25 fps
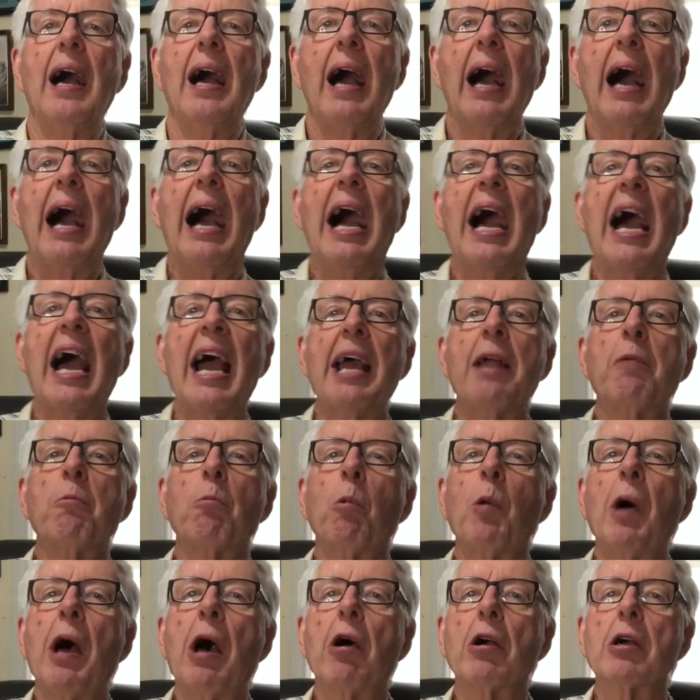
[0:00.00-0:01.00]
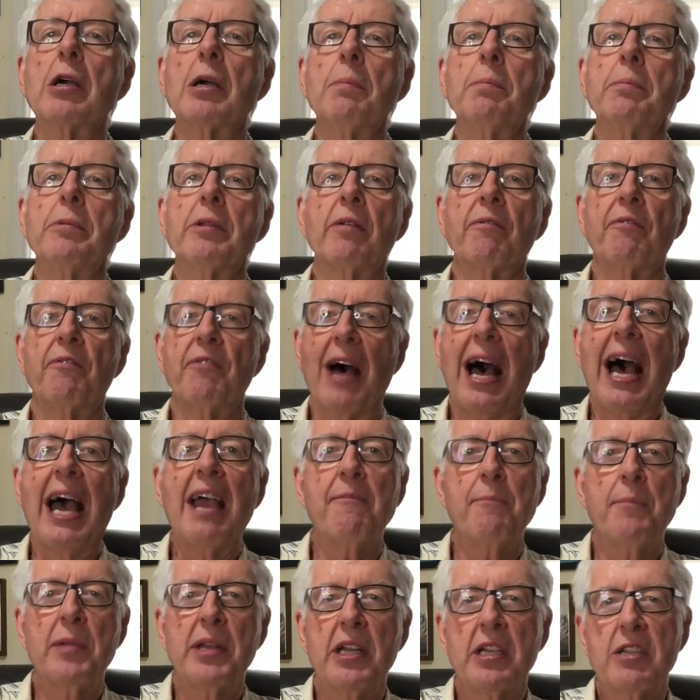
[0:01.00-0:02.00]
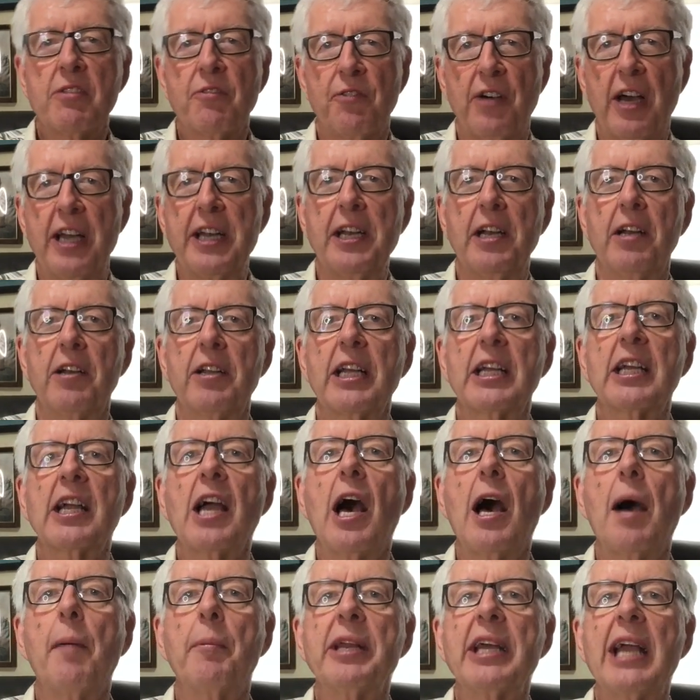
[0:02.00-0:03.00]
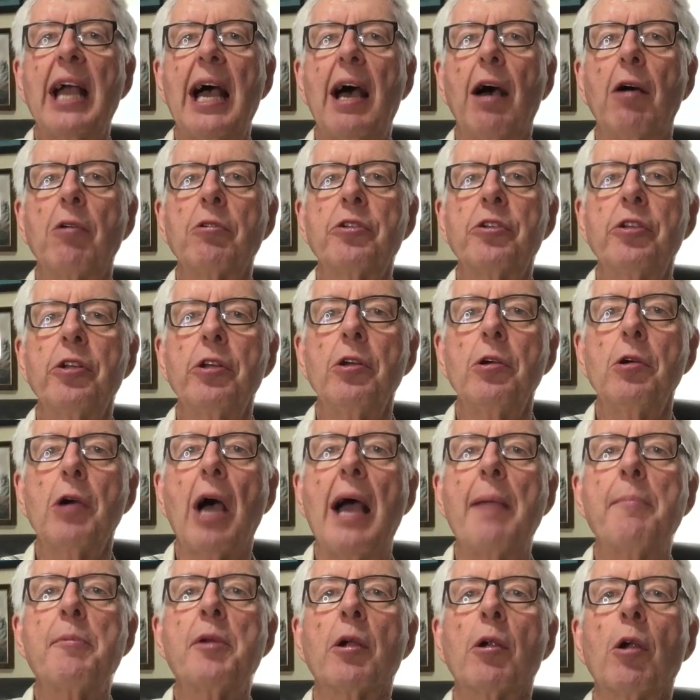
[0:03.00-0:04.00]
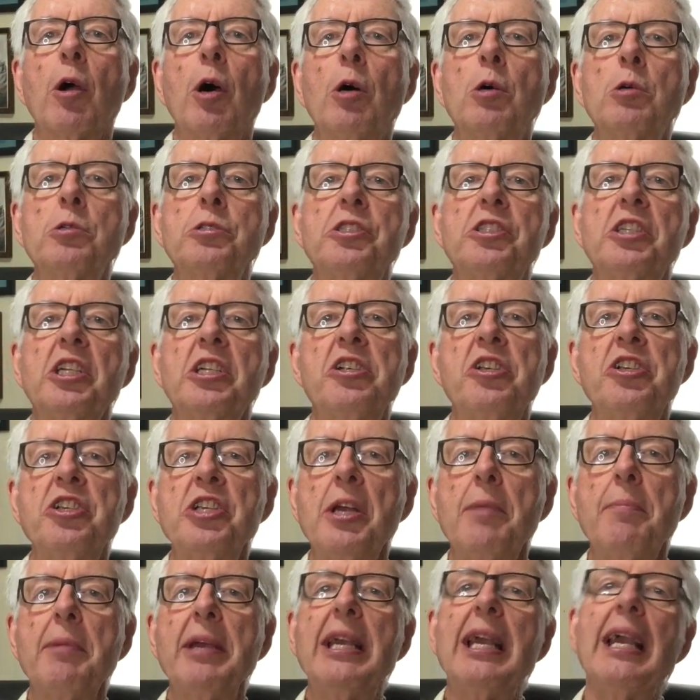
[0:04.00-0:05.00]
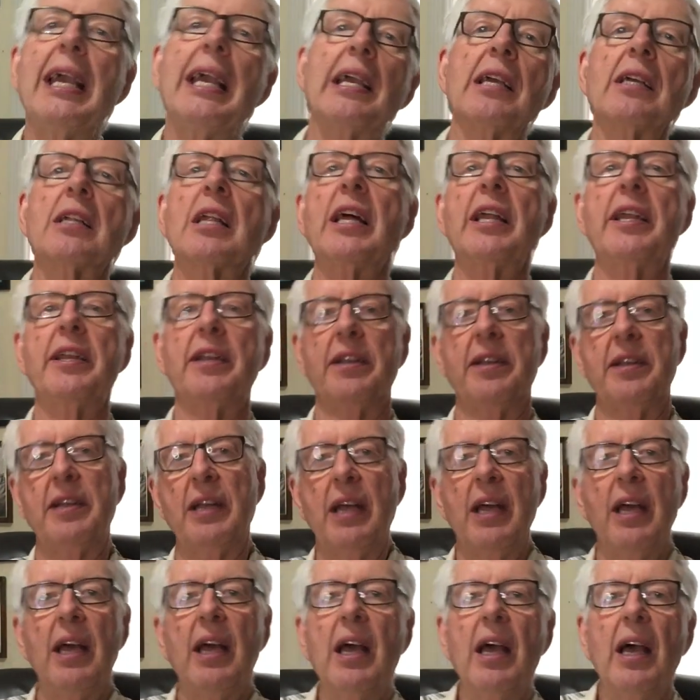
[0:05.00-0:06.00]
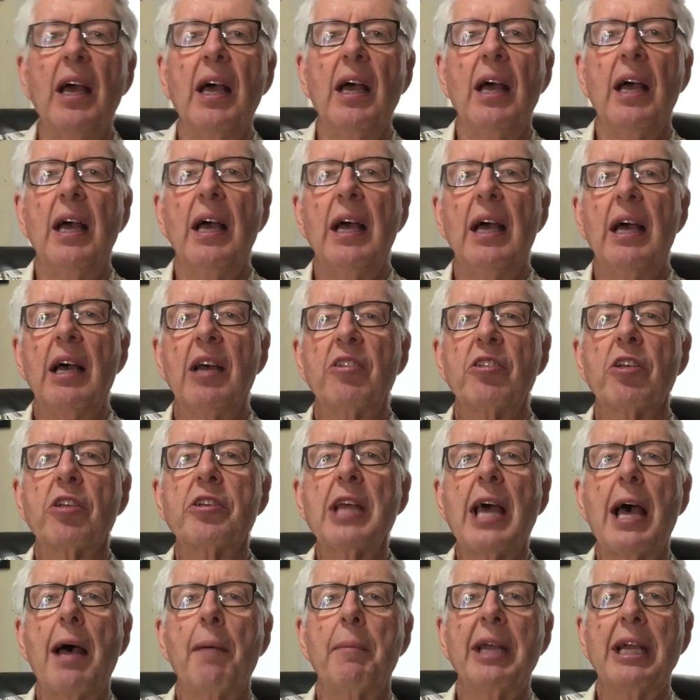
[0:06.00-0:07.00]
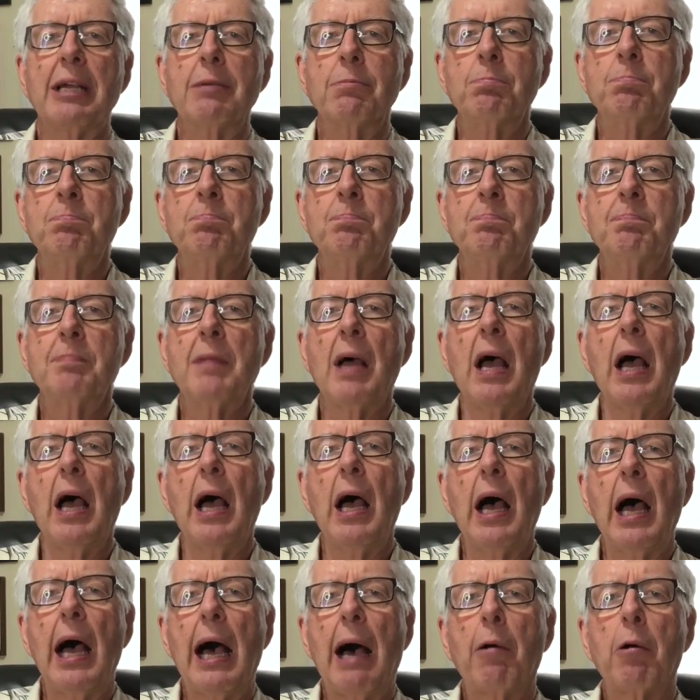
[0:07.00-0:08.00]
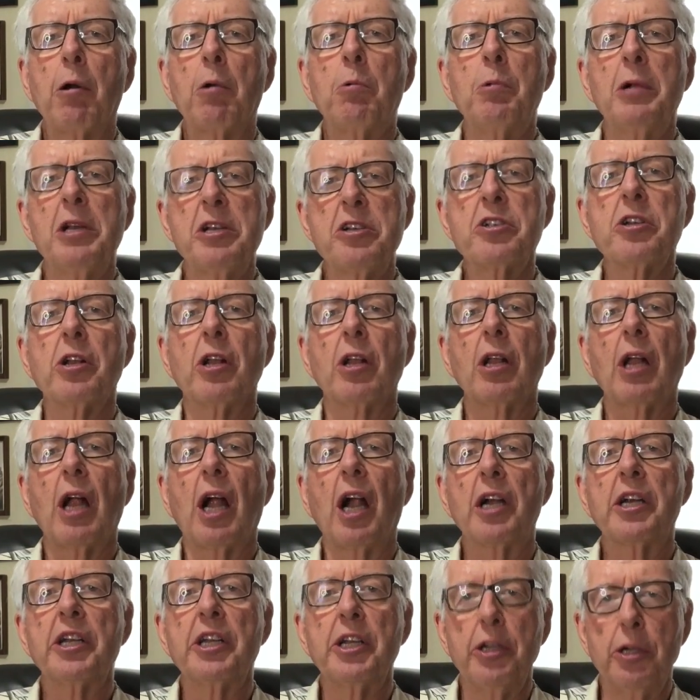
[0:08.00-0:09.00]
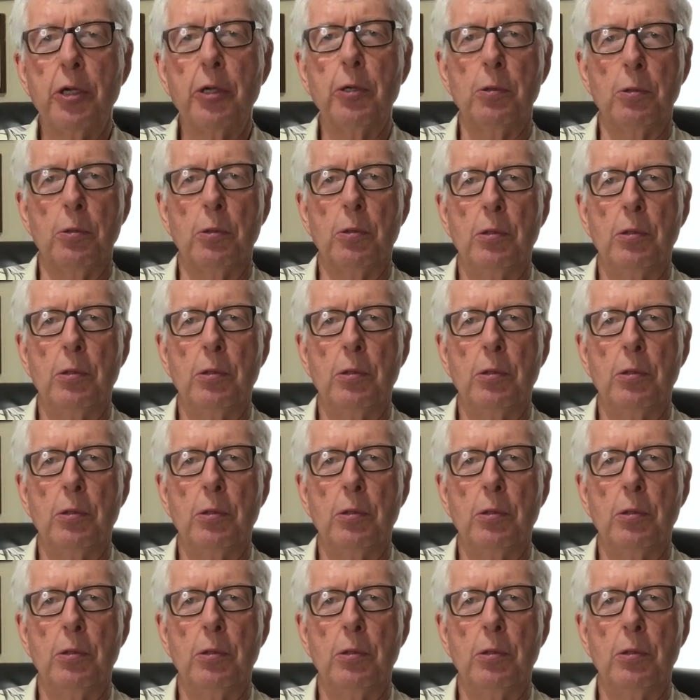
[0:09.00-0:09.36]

Hi, and welcome to 5 minutes funnier, the comedy how-to. I'm your host, Jimmy England. So tell me, how original are you?